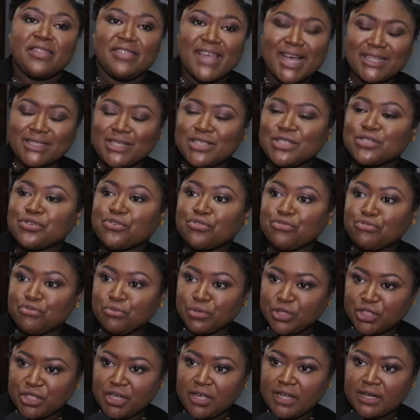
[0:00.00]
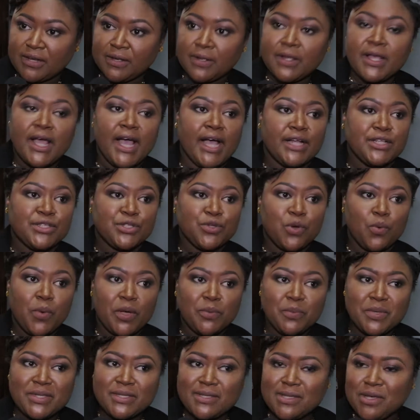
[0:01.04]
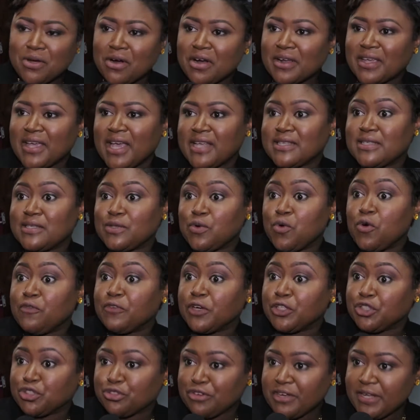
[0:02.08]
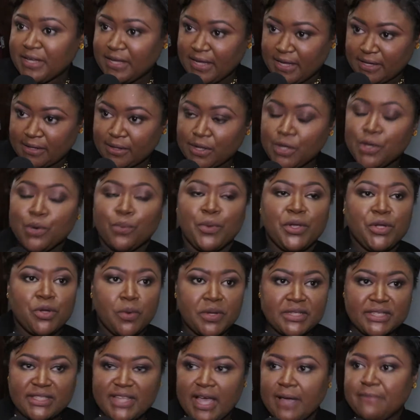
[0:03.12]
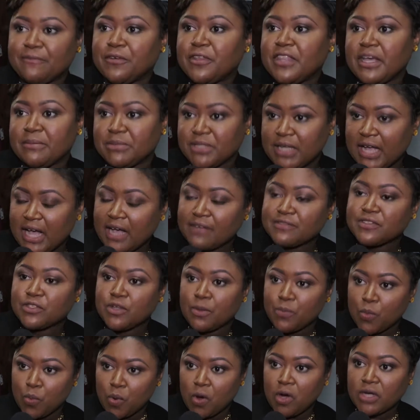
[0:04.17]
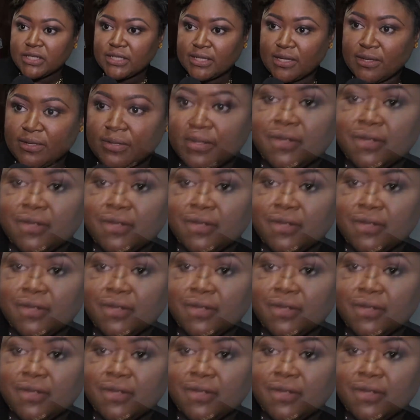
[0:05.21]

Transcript: That is crucial. And so when we see our guests over drinking, we know it's time for them to have some water.